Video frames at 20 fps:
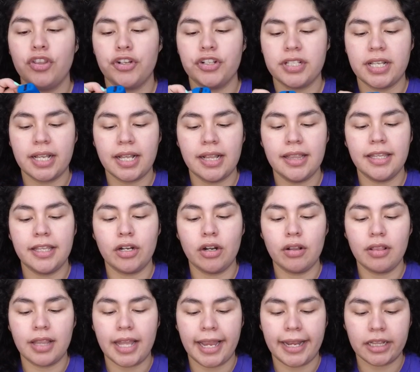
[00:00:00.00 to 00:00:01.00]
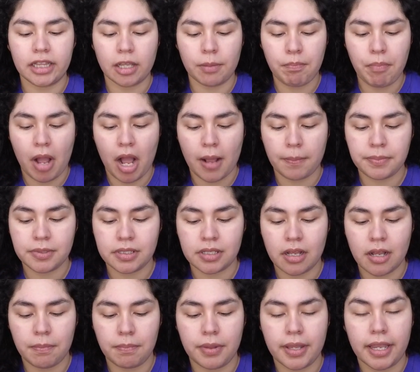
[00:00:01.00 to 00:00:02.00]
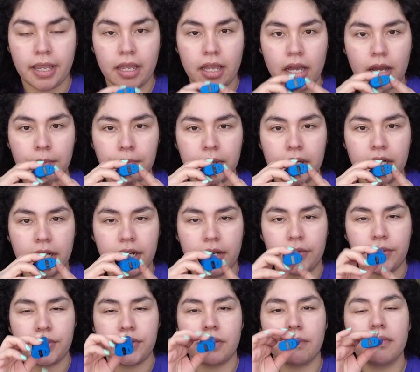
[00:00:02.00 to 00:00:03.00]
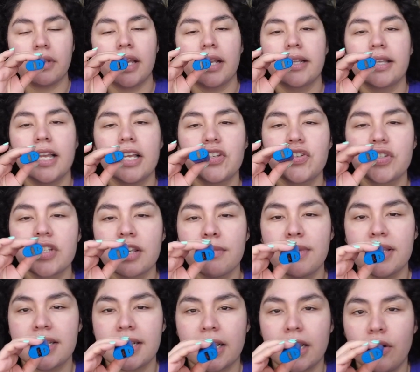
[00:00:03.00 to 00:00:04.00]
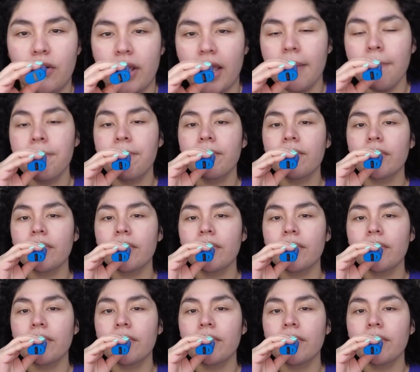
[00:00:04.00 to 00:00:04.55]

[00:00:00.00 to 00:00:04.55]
there's like a little light that pops up like up in here or something like that. Just give me a second, okay?